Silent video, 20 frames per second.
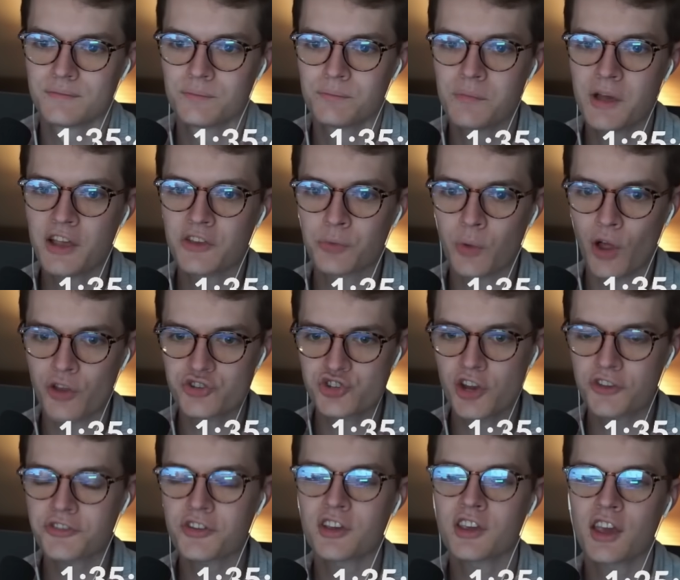May as well,
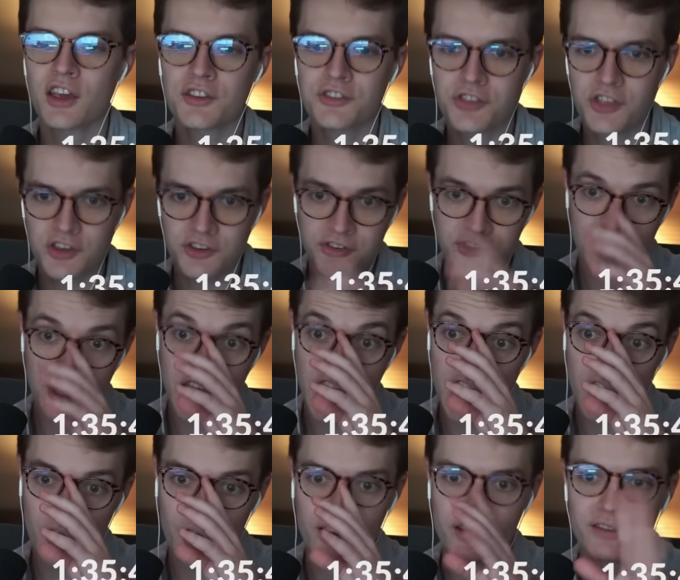just in case things get
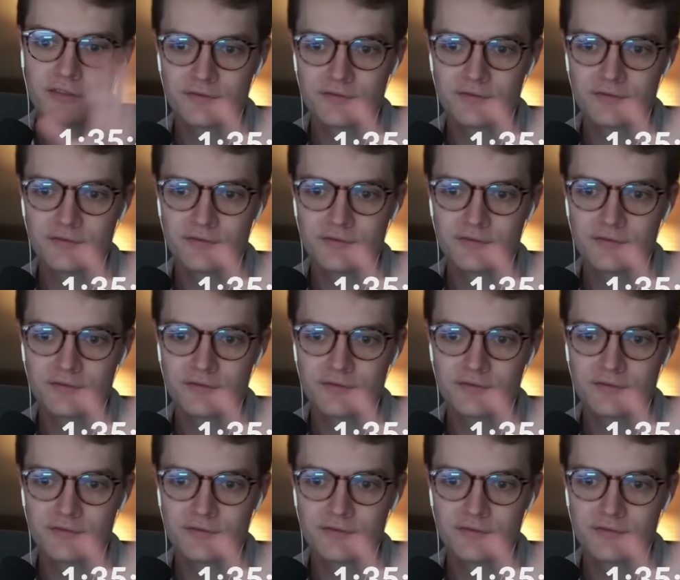hairy.